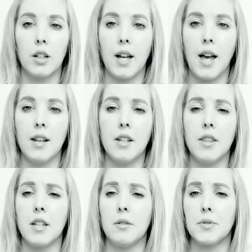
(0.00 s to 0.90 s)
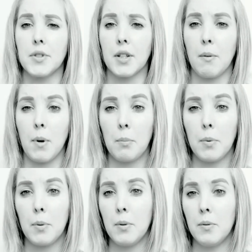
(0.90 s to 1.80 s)
and they used to come up
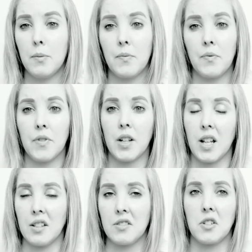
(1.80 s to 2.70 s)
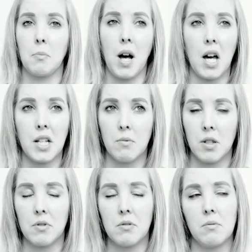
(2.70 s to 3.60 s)
against your body when you're
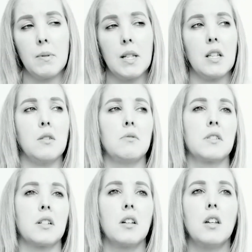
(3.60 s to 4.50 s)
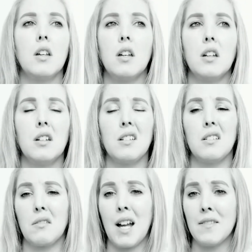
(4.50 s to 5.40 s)
swimming. They used to,
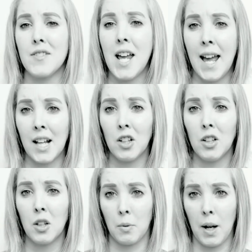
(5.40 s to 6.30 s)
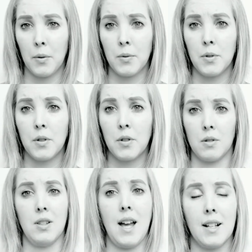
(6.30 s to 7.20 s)
kind of tangle around your
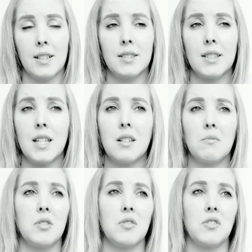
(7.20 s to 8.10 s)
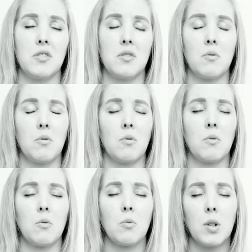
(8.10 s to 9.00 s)
legs. It was just
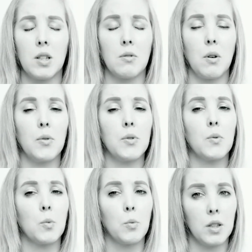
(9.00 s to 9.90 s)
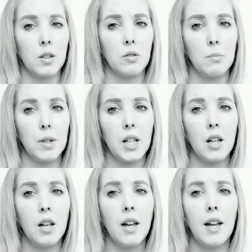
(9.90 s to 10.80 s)
really gross, really creepy.
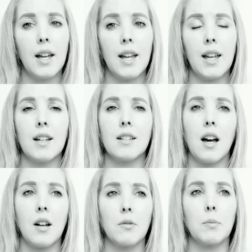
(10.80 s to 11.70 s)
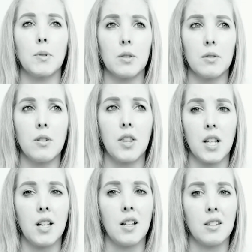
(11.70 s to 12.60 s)
And I remember
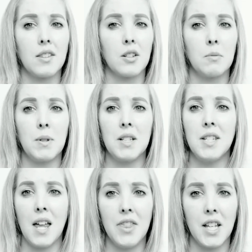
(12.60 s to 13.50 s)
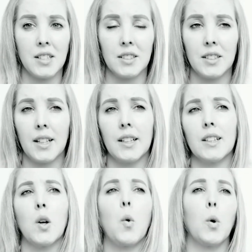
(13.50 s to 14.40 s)
thinking that there could be dead things in there
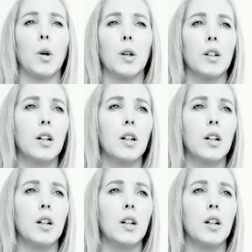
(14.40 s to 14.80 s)
or